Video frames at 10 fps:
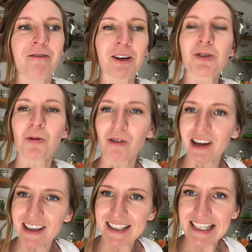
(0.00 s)

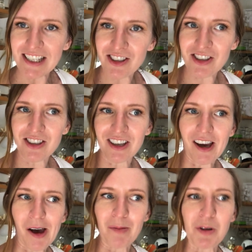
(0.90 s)
Victorian dish,
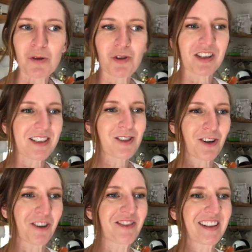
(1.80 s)
usually
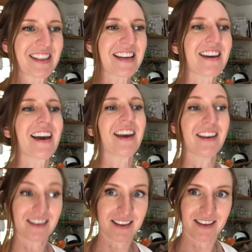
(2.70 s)
served at the
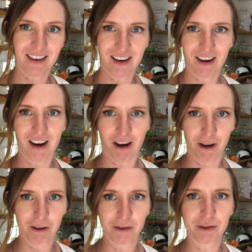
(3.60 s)
end
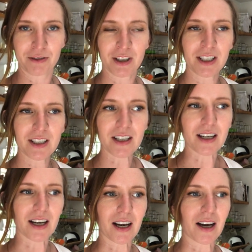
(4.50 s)
of
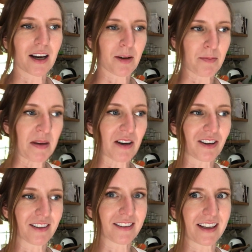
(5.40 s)
a
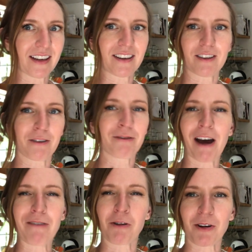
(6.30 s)
meal, like a
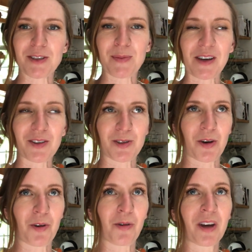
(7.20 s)
5-course meal.
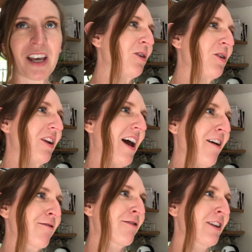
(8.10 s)
So you could
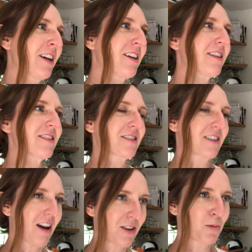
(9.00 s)
have the
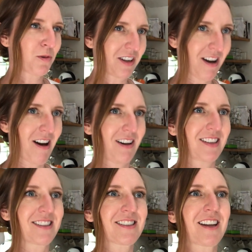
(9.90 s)
Scotch Woodcock
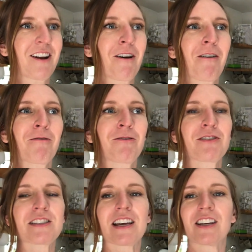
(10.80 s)
instead of,
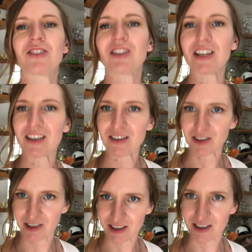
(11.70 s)
say, cheese
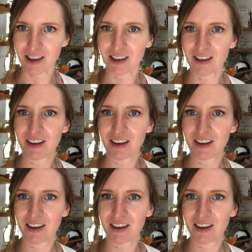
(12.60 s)
or dessert.